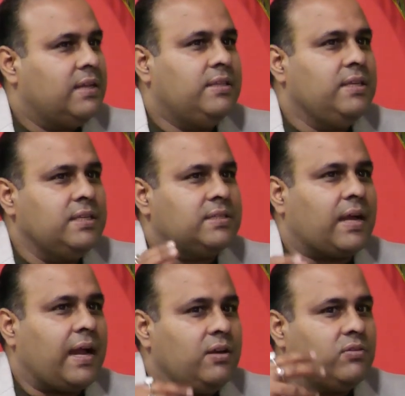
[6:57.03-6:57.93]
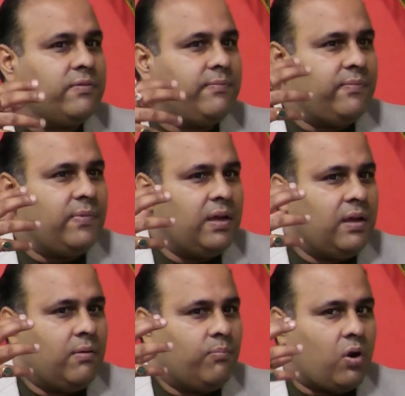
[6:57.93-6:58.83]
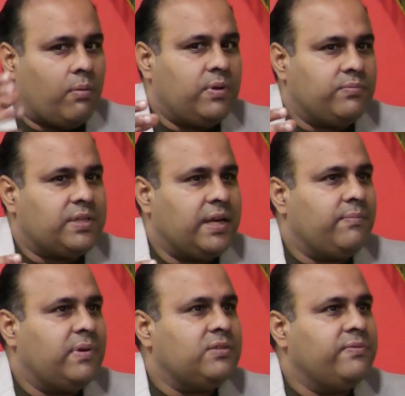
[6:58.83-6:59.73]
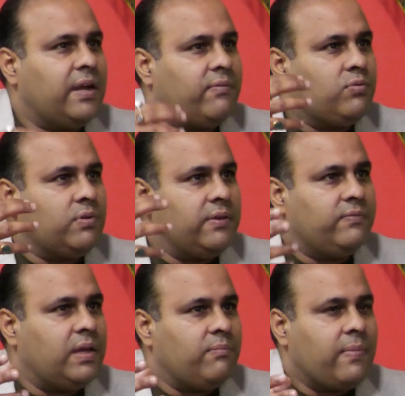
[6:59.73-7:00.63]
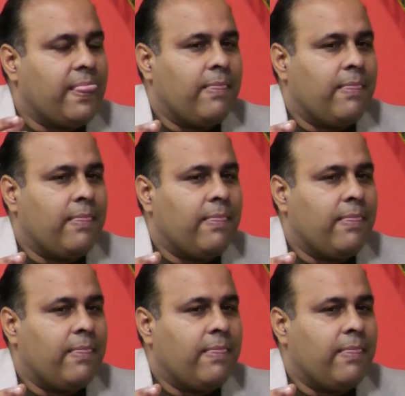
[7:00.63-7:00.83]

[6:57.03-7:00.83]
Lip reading: These kinds of problem statements we have to give them,